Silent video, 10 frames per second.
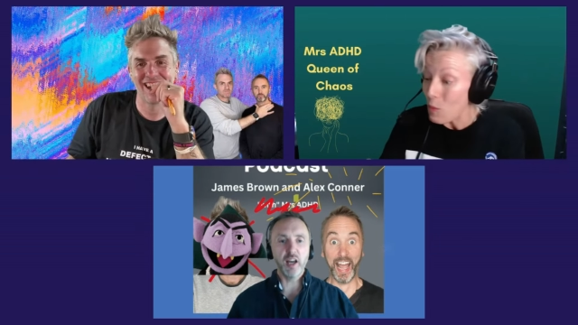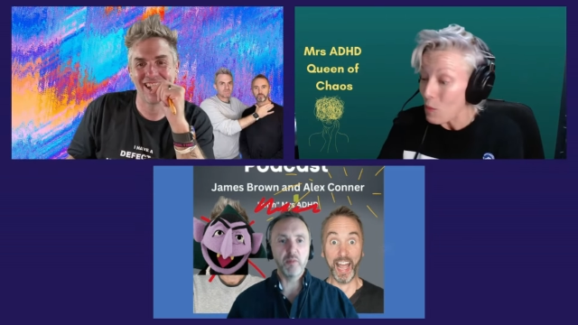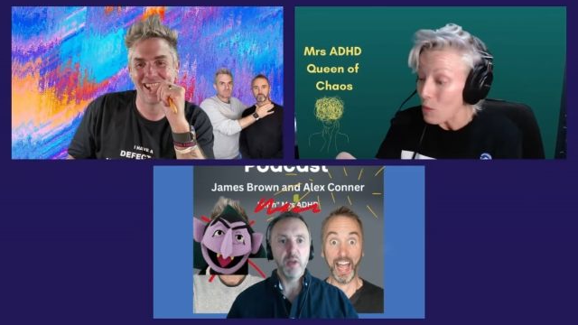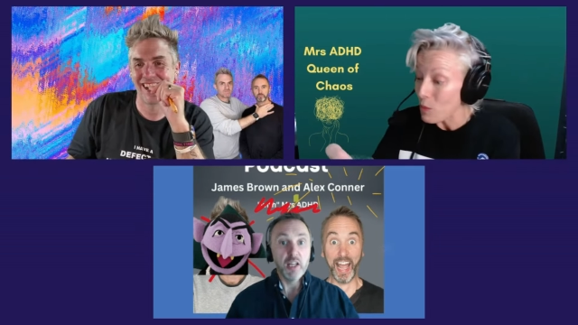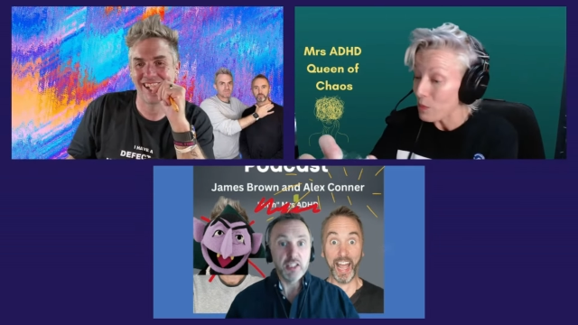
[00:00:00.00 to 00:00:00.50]

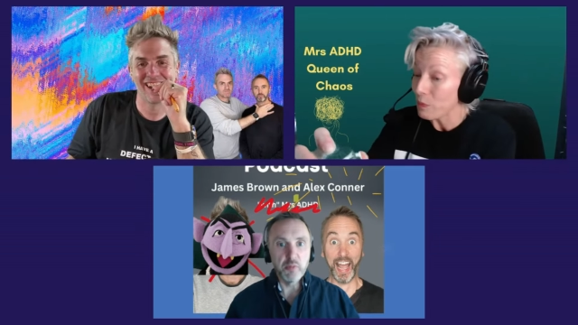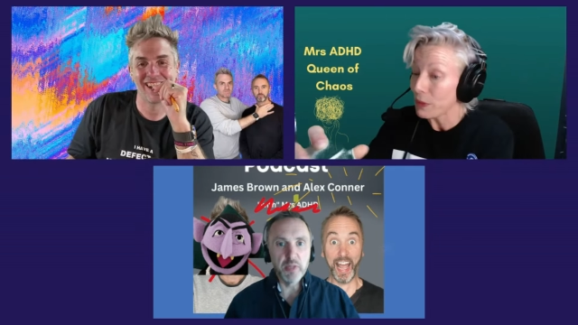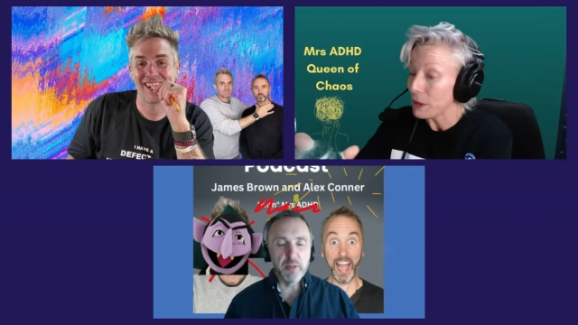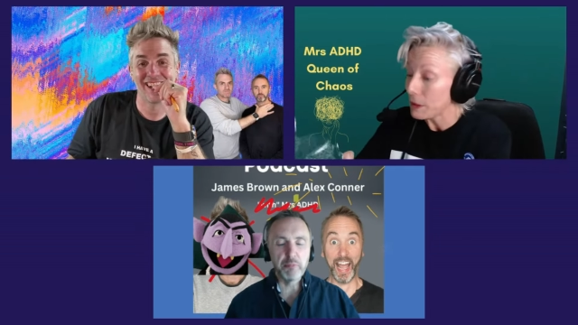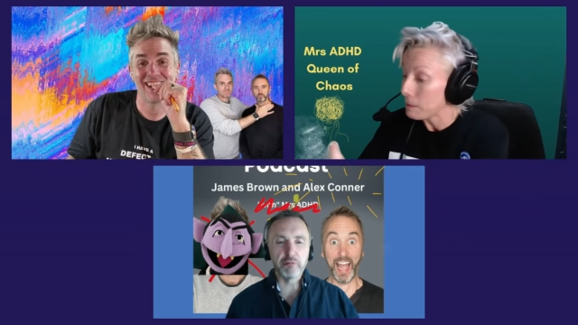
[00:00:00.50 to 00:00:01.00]
Speaker 1: Um,
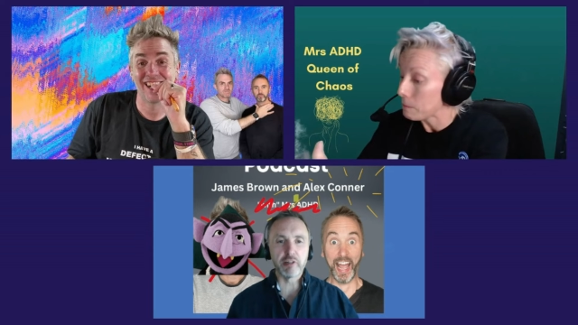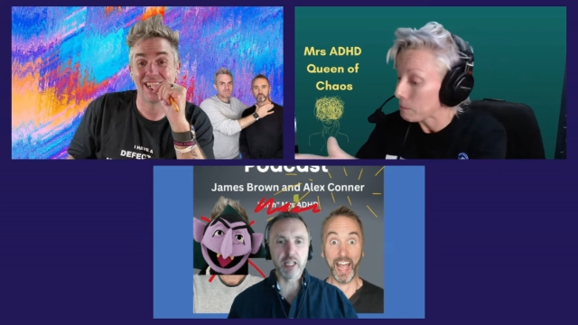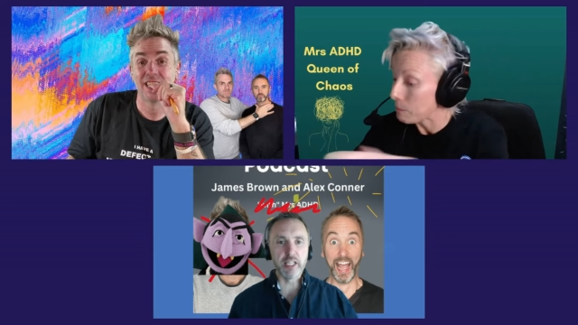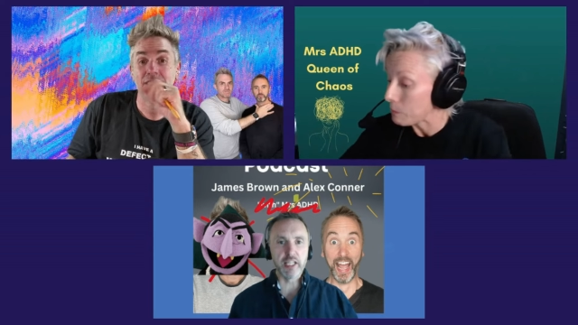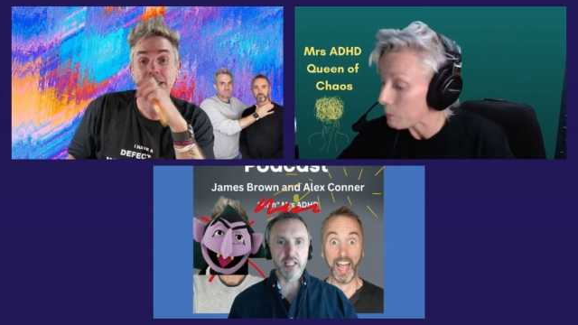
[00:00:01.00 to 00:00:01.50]
somebody
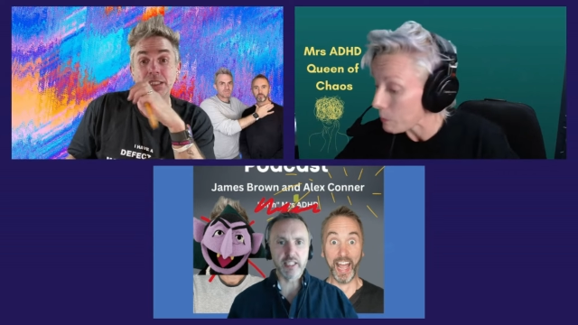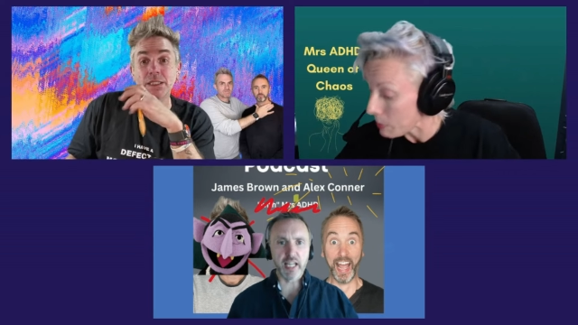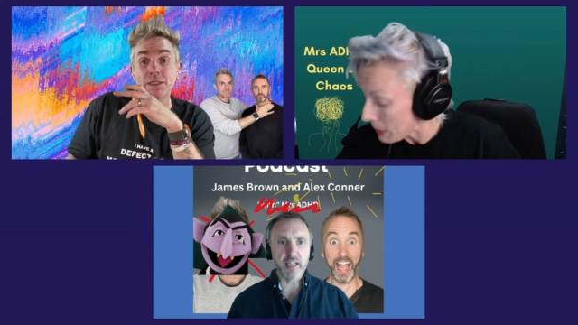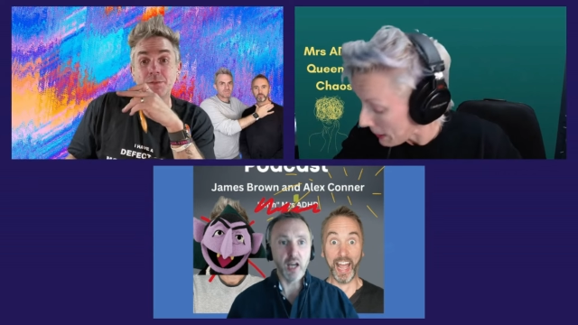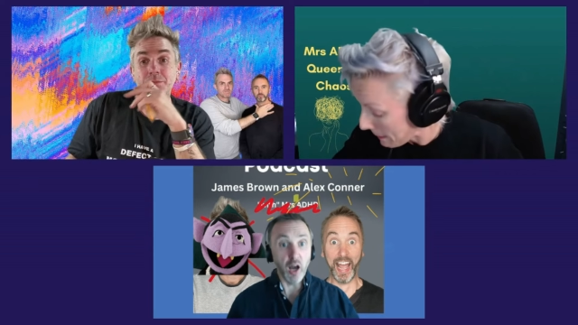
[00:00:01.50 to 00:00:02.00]
brilliantly
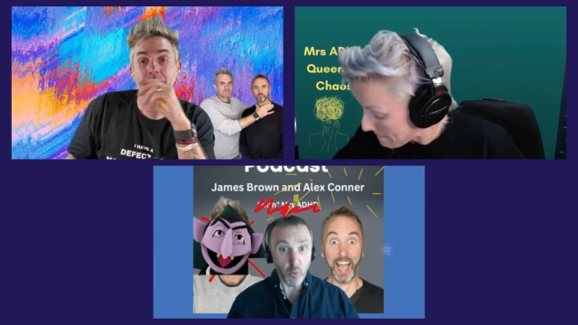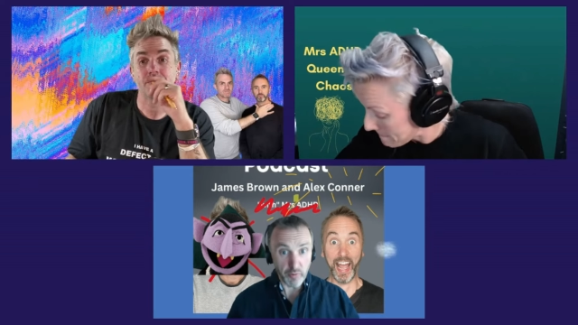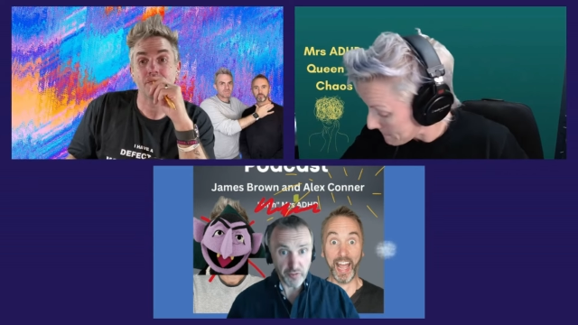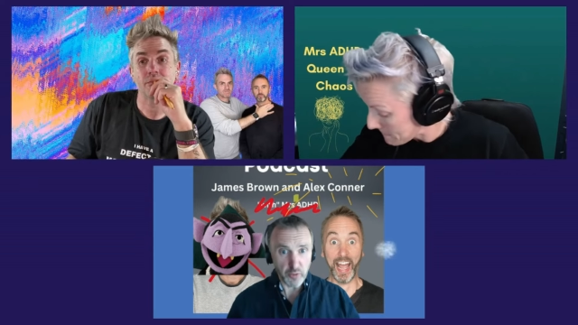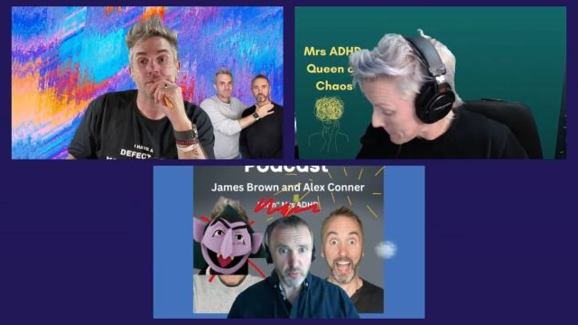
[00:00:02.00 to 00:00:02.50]
said, "Oh,
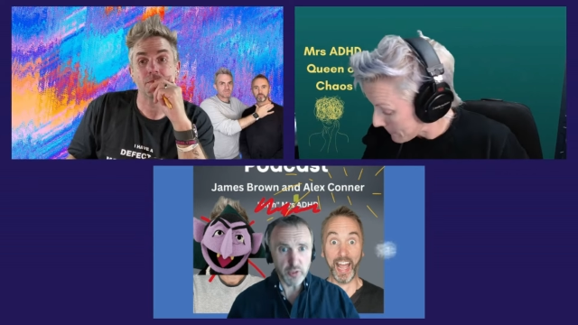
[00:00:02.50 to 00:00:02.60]
have you